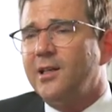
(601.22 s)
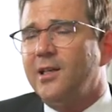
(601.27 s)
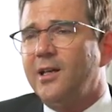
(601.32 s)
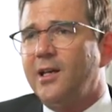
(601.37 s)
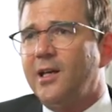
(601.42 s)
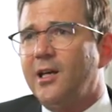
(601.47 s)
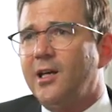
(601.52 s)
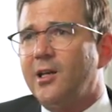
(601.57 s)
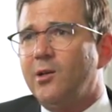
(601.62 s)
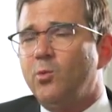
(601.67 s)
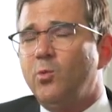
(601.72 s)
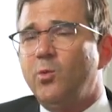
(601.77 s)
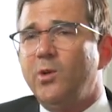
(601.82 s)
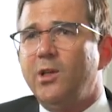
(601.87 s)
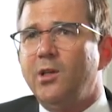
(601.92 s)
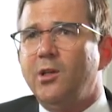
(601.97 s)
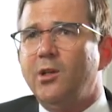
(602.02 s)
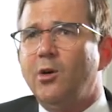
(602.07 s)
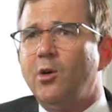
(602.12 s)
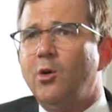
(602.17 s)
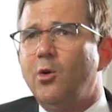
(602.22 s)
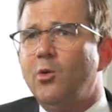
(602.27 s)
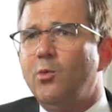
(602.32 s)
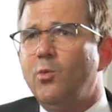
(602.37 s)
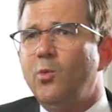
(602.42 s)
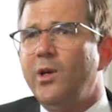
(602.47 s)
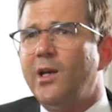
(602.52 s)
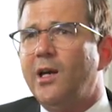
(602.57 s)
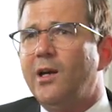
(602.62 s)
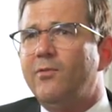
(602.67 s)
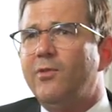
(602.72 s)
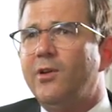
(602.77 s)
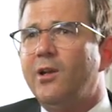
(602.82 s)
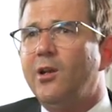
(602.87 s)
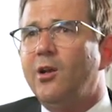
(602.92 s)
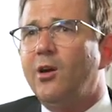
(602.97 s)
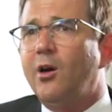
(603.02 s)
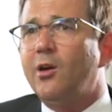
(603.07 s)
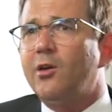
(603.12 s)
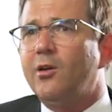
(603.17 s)
And we know we have a
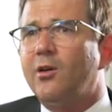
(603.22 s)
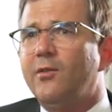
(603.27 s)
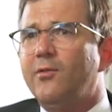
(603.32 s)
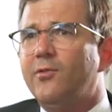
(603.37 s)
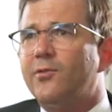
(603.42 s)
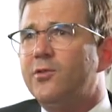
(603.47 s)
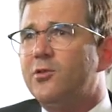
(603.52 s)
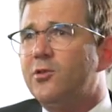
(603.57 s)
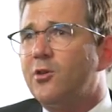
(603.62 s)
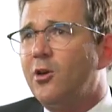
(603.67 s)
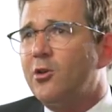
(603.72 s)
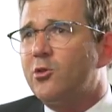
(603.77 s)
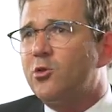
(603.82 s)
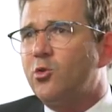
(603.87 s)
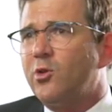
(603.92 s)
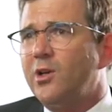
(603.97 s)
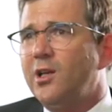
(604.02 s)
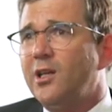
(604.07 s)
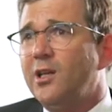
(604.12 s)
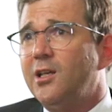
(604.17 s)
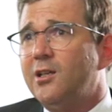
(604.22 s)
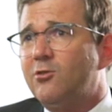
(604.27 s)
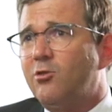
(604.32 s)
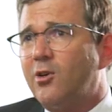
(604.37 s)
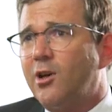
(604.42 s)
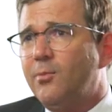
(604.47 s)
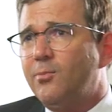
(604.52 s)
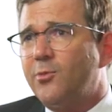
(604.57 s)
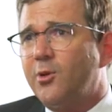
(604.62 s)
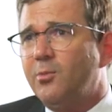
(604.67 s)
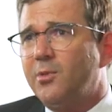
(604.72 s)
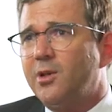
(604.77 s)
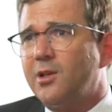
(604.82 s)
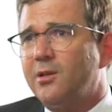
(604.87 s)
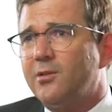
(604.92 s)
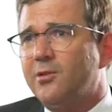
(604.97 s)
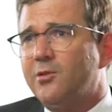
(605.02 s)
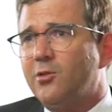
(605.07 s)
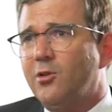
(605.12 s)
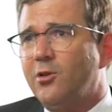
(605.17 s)
lot of surgery,
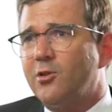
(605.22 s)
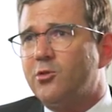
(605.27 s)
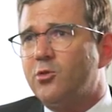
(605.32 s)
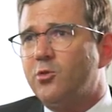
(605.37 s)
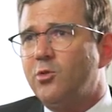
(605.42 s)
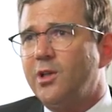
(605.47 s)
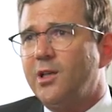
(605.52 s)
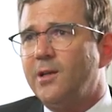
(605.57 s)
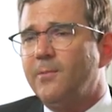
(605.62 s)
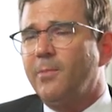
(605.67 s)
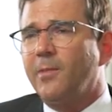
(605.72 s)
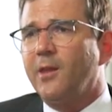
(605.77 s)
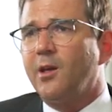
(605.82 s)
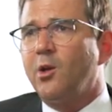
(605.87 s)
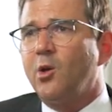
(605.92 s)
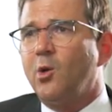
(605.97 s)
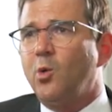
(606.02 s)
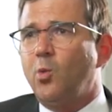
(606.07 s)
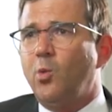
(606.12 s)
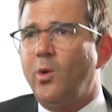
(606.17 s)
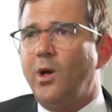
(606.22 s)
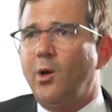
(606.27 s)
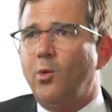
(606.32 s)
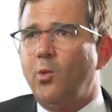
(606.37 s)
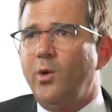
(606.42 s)
intra-abdominal surgery, where